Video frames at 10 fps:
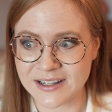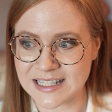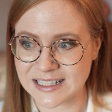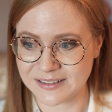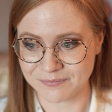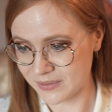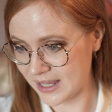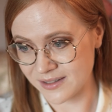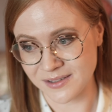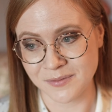it
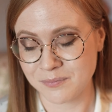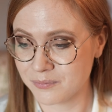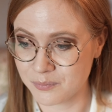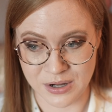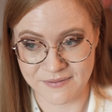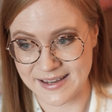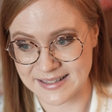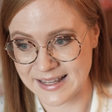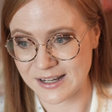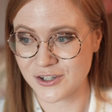in the
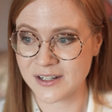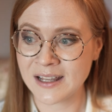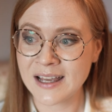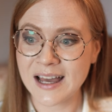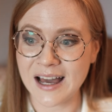previous section.